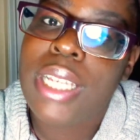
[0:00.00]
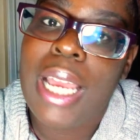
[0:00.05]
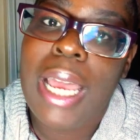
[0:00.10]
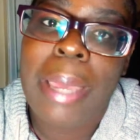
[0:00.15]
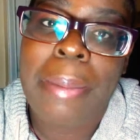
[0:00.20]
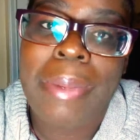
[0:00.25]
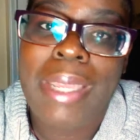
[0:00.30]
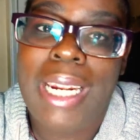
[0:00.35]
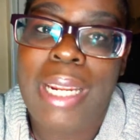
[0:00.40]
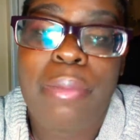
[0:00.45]
I
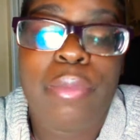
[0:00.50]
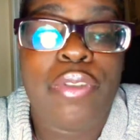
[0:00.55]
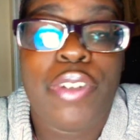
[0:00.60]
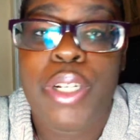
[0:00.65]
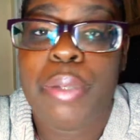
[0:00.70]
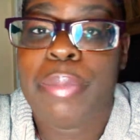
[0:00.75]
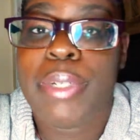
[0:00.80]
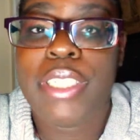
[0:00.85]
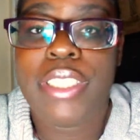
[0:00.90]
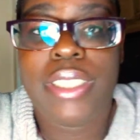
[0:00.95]
mean, I'm a
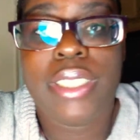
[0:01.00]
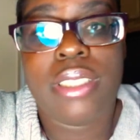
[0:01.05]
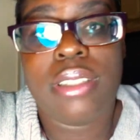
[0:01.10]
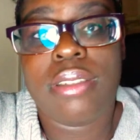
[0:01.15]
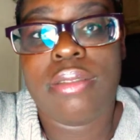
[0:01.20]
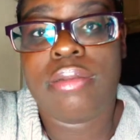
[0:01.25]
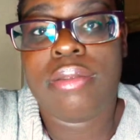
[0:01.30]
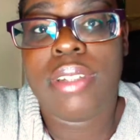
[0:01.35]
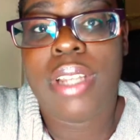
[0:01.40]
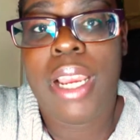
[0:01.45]
real
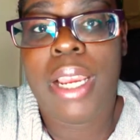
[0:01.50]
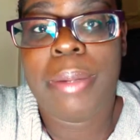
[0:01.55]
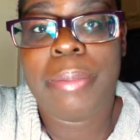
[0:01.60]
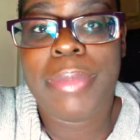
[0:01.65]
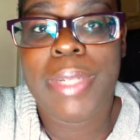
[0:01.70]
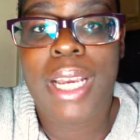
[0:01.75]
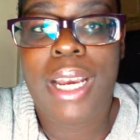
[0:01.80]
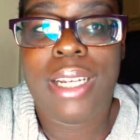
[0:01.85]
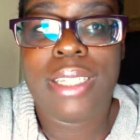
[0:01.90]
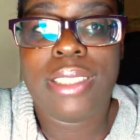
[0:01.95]
person. I'm
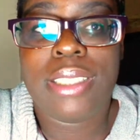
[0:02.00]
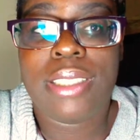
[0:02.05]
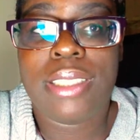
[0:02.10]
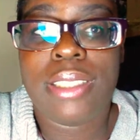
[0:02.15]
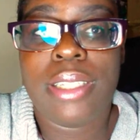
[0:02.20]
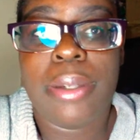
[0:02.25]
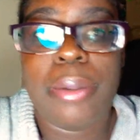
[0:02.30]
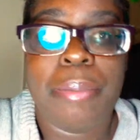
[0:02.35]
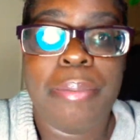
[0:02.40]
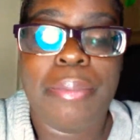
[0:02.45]
not
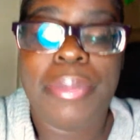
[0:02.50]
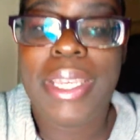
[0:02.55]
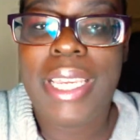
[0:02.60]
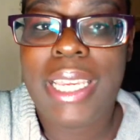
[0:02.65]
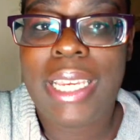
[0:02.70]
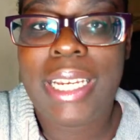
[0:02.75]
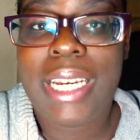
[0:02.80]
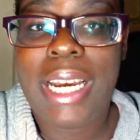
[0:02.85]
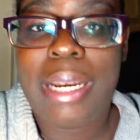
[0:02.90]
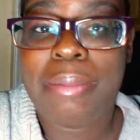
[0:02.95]

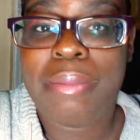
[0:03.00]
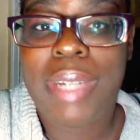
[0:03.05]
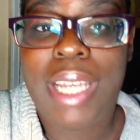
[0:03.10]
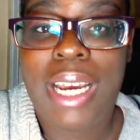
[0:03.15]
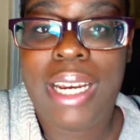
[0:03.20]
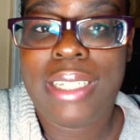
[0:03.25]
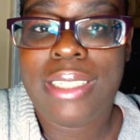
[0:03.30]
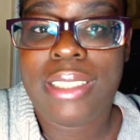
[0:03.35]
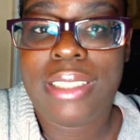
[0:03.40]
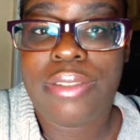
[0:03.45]
big, I'm
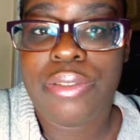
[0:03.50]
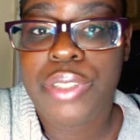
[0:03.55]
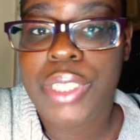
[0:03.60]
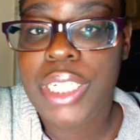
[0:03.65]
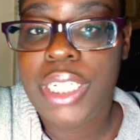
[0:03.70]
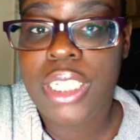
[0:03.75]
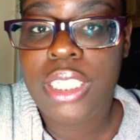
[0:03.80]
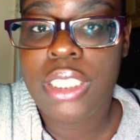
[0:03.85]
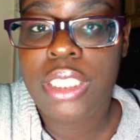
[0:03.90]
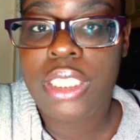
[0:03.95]
not
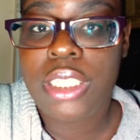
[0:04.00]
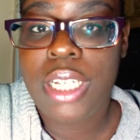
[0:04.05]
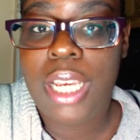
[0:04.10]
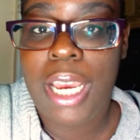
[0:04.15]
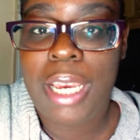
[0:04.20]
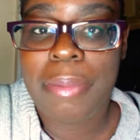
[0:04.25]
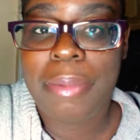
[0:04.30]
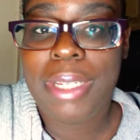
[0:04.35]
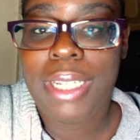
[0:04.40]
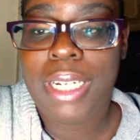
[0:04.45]
rich.
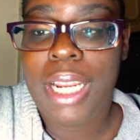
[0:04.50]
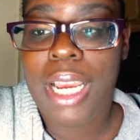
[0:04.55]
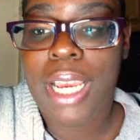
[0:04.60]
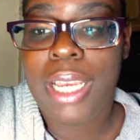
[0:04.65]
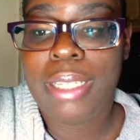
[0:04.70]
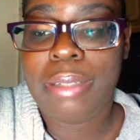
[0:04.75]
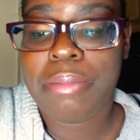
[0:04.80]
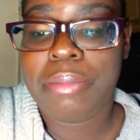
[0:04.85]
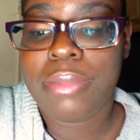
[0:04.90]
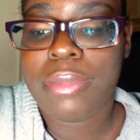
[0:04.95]
I mean,
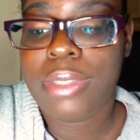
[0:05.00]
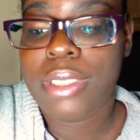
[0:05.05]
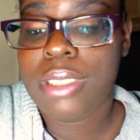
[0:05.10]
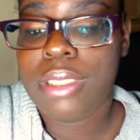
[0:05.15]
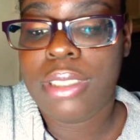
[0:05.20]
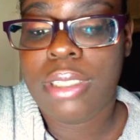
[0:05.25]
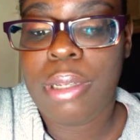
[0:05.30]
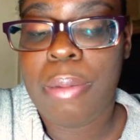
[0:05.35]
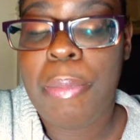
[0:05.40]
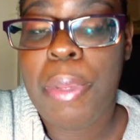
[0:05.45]
I'm
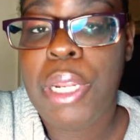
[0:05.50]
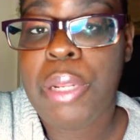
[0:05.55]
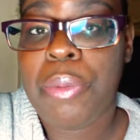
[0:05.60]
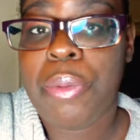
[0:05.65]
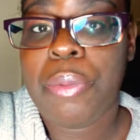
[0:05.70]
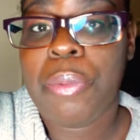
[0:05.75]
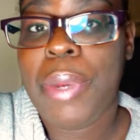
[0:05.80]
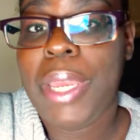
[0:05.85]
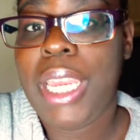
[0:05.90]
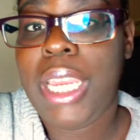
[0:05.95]

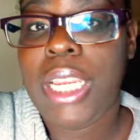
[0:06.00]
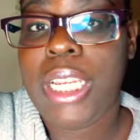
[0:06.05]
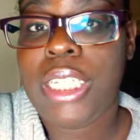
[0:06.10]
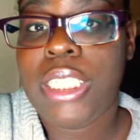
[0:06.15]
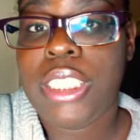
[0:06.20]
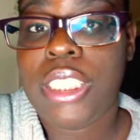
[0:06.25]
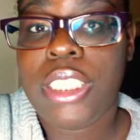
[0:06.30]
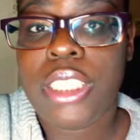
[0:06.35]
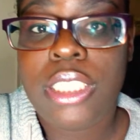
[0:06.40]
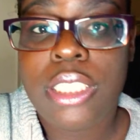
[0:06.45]
minimum
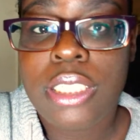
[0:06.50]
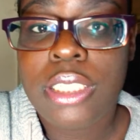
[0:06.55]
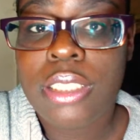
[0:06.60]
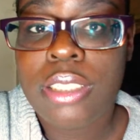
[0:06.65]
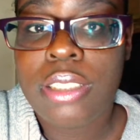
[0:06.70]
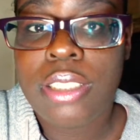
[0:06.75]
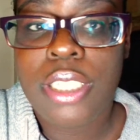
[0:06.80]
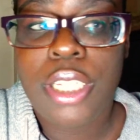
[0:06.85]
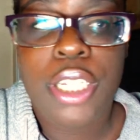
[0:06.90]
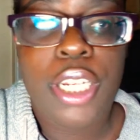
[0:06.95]
wage,
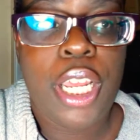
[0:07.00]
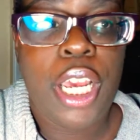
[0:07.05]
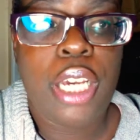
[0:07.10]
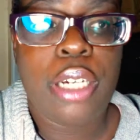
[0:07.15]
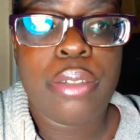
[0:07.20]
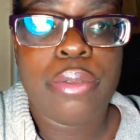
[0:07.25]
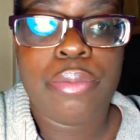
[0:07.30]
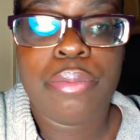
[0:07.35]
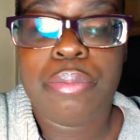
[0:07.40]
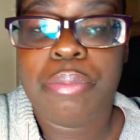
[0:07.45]
you
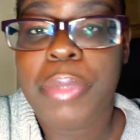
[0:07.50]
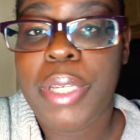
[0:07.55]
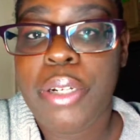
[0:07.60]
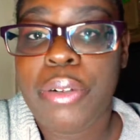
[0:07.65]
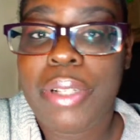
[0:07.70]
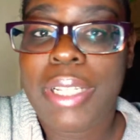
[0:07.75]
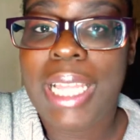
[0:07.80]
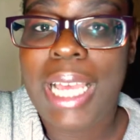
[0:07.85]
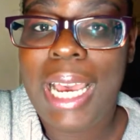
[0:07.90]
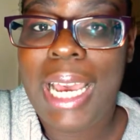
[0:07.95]
know, middle
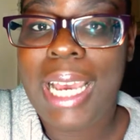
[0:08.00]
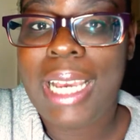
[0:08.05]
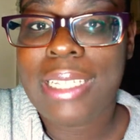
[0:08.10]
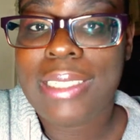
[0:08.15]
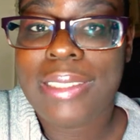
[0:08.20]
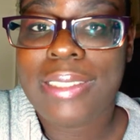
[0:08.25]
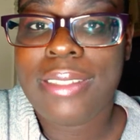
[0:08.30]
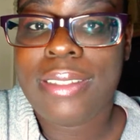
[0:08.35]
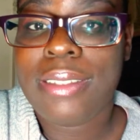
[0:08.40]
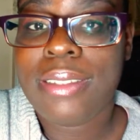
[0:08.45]

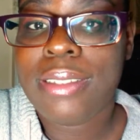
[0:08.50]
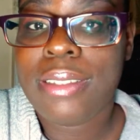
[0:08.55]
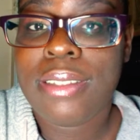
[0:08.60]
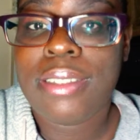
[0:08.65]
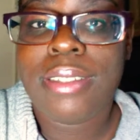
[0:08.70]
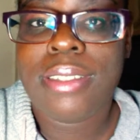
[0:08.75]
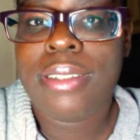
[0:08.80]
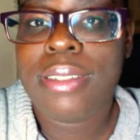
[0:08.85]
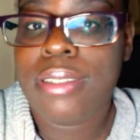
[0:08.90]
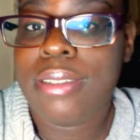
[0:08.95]
class.
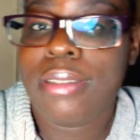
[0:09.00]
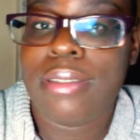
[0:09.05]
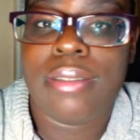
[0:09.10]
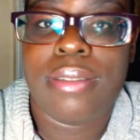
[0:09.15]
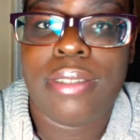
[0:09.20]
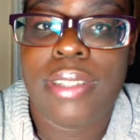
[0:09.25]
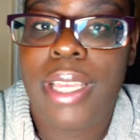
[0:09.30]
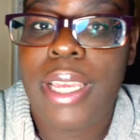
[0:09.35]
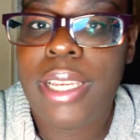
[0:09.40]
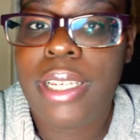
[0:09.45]

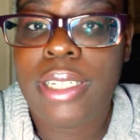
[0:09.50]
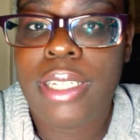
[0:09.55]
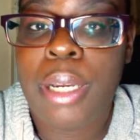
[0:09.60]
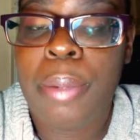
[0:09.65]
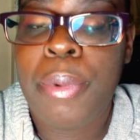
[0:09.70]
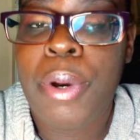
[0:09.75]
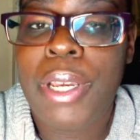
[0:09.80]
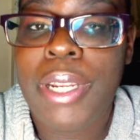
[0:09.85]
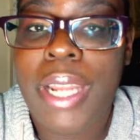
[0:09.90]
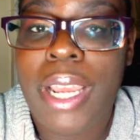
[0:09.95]
Like, come
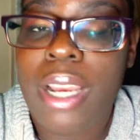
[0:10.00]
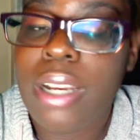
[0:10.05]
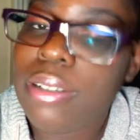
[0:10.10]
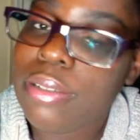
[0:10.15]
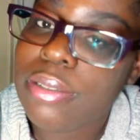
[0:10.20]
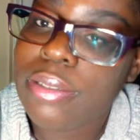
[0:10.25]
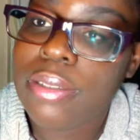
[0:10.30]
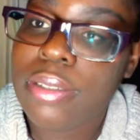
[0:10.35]
on now.